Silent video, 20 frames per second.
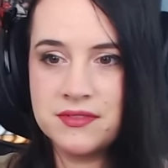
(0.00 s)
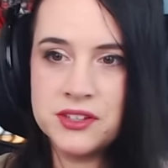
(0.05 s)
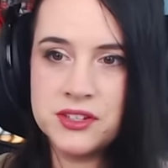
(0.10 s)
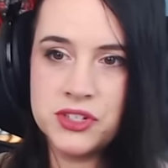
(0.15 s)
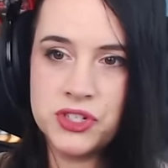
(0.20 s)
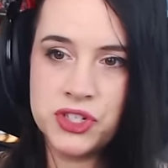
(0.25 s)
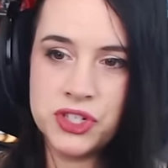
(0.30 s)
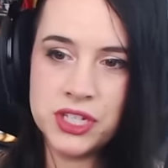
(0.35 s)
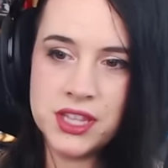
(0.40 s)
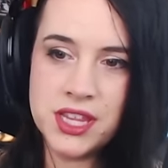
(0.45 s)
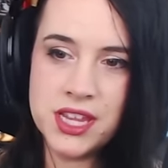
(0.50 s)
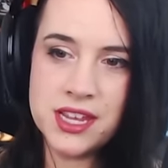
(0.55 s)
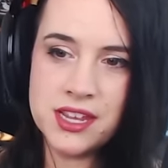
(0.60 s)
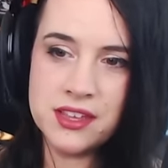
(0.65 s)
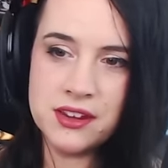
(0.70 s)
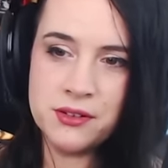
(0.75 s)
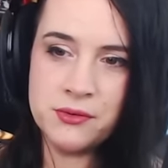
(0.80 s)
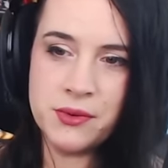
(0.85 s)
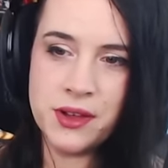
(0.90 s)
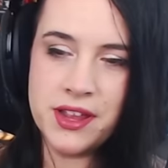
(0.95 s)
Should they get
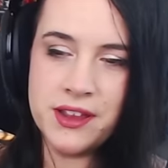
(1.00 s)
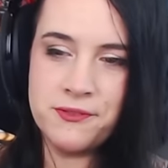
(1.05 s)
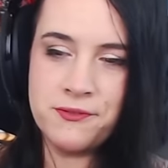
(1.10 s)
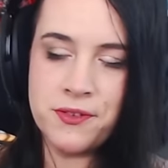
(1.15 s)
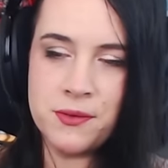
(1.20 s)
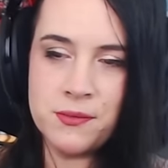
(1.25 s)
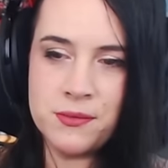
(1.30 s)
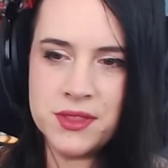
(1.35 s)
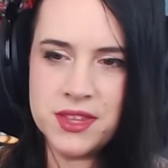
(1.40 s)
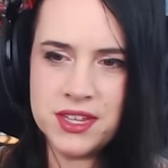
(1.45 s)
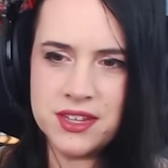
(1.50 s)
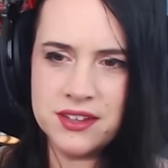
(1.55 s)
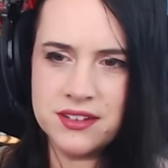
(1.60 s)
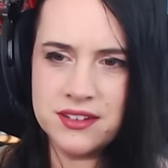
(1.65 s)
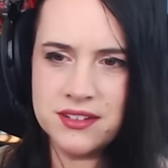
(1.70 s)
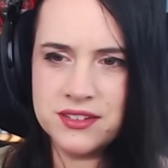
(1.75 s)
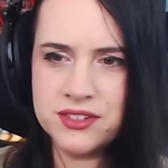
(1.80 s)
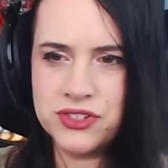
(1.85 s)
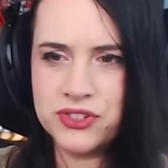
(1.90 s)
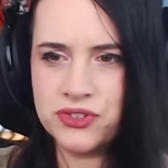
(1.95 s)
away from the
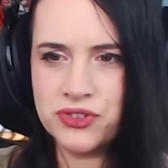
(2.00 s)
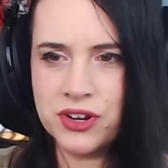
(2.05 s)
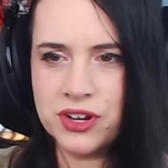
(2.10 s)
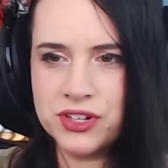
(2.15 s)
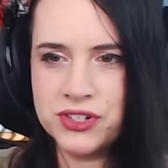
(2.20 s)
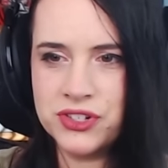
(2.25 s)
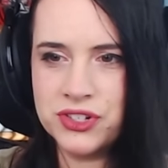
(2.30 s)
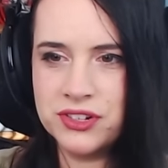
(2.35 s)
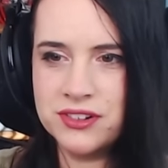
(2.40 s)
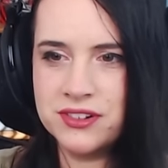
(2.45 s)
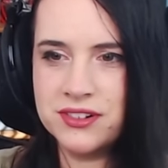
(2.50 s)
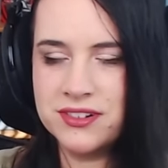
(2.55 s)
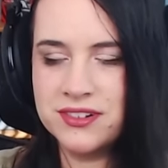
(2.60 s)
structure?